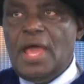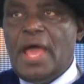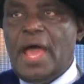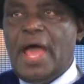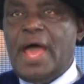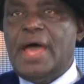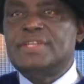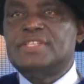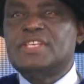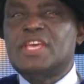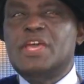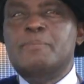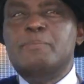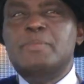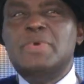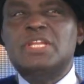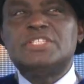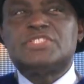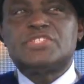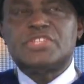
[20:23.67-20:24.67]
and a
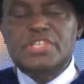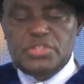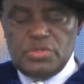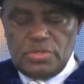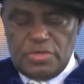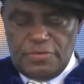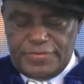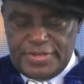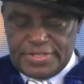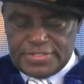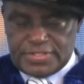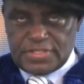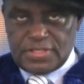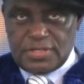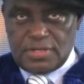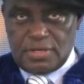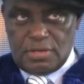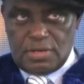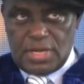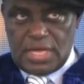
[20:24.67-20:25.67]
military university,
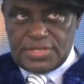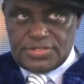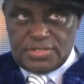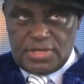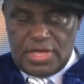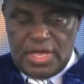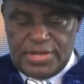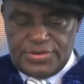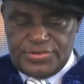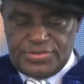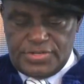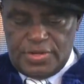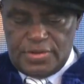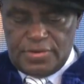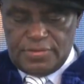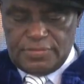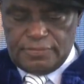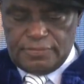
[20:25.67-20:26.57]
that's the NDA.